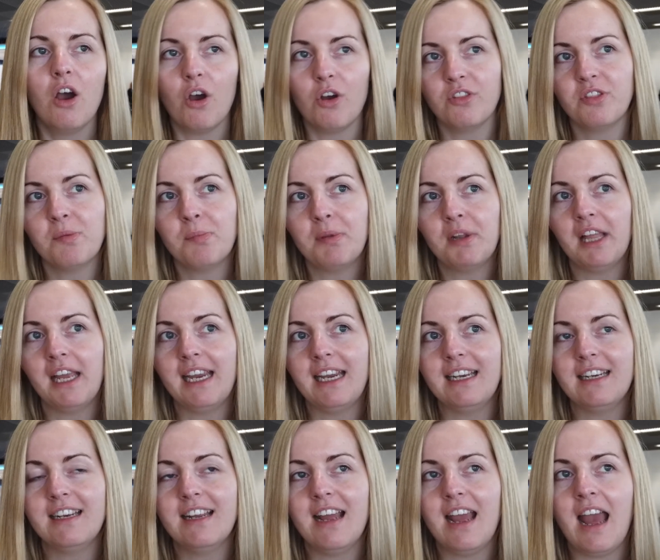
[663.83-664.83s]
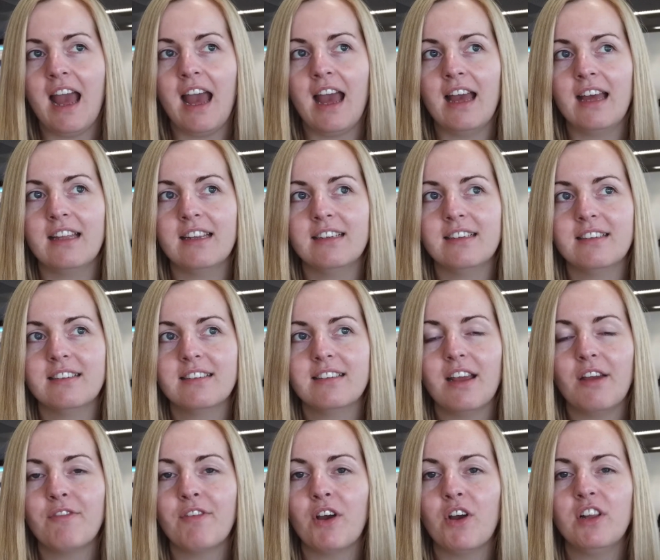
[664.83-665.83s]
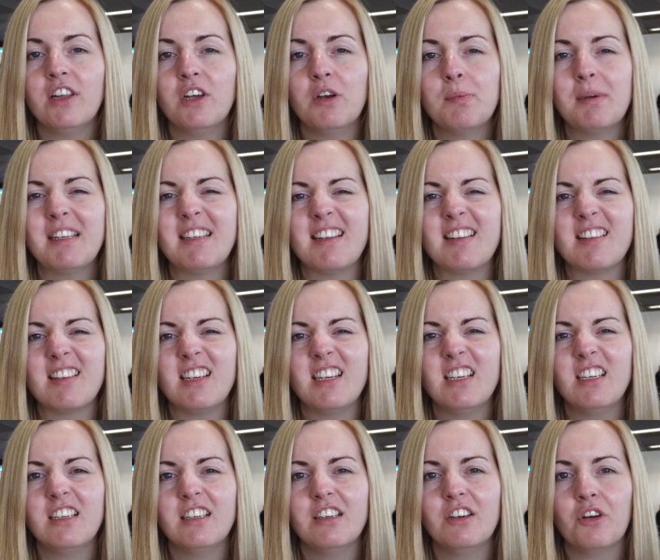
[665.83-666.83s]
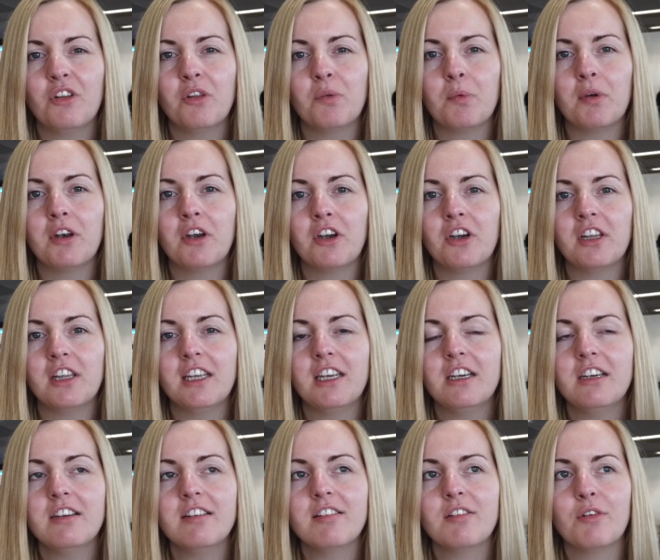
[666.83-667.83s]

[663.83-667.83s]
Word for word: on the plane, and I felt a little bit dizzy on the one earlier,